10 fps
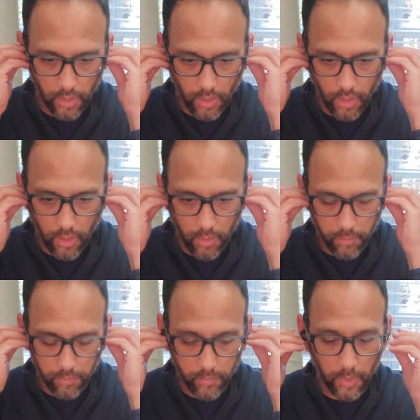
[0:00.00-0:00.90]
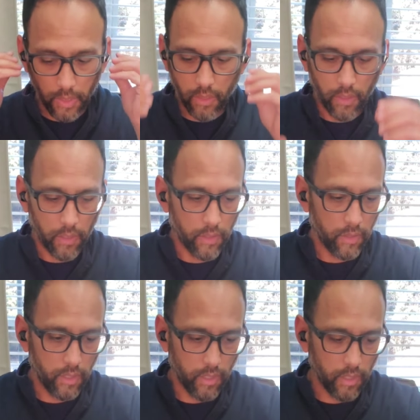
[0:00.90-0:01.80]

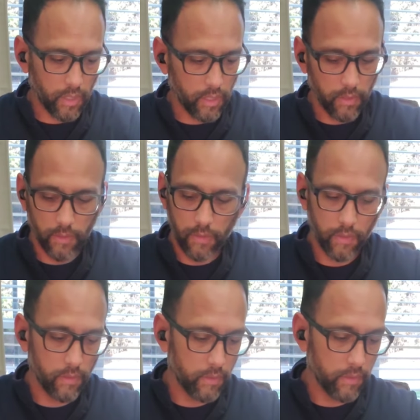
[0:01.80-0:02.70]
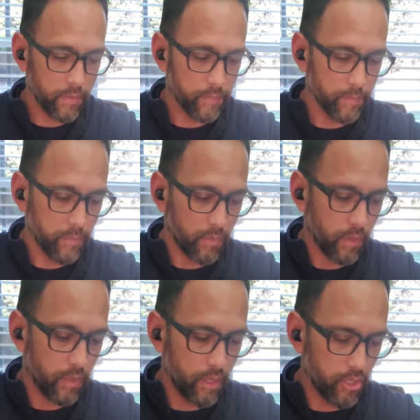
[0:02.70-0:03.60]
The
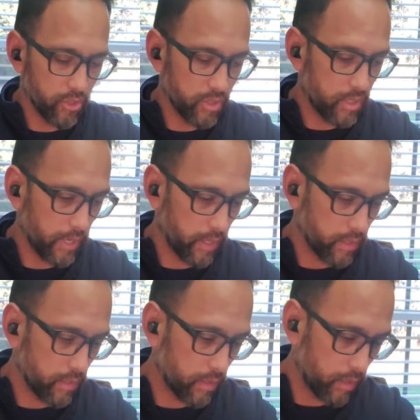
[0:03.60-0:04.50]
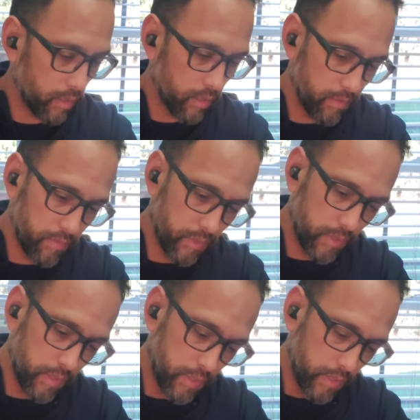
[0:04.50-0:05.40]
initial set of
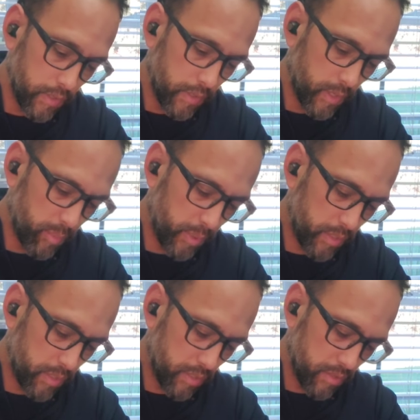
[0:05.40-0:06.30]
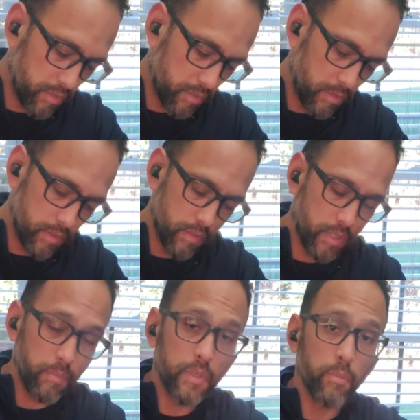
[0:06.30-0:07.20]
earpieces
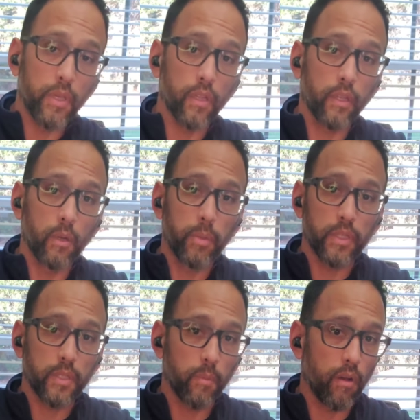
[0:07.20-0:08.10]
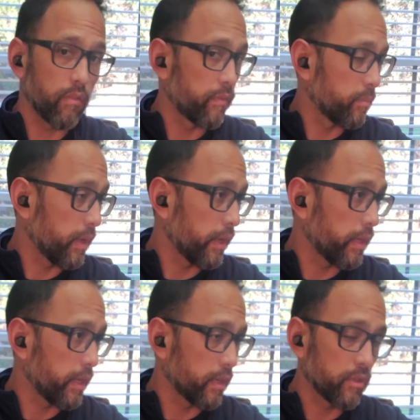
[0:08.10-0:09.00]
seem to be a little bit small for my
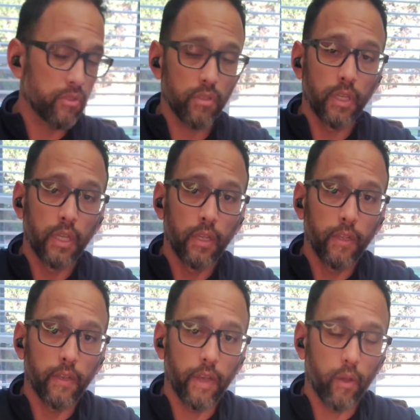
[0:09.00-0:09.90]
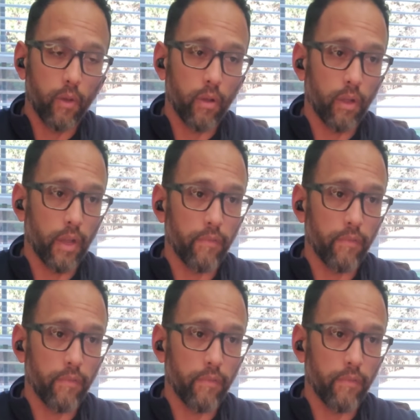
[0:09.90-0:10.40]
ears. Now